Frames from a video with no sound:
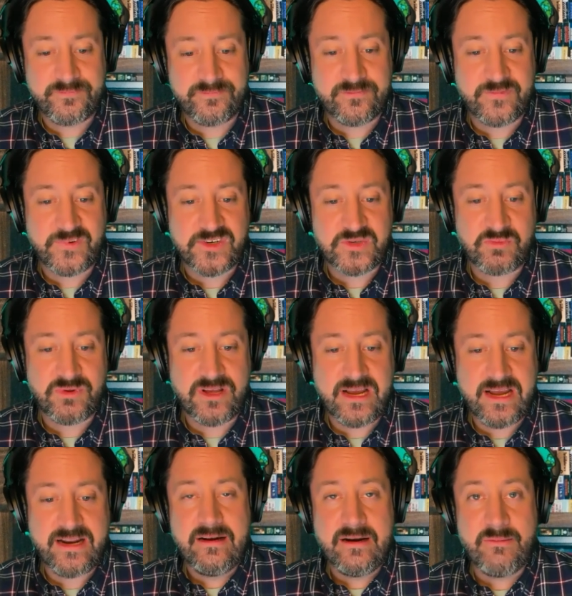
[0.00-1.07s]
First
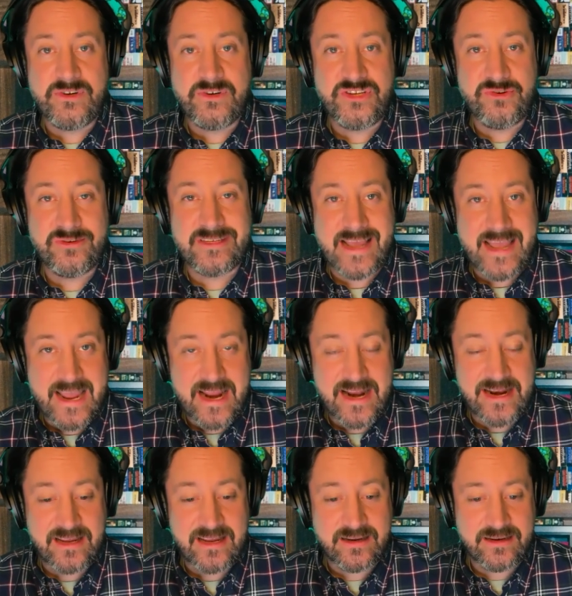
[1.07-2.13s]
Blood. #2 is Annie.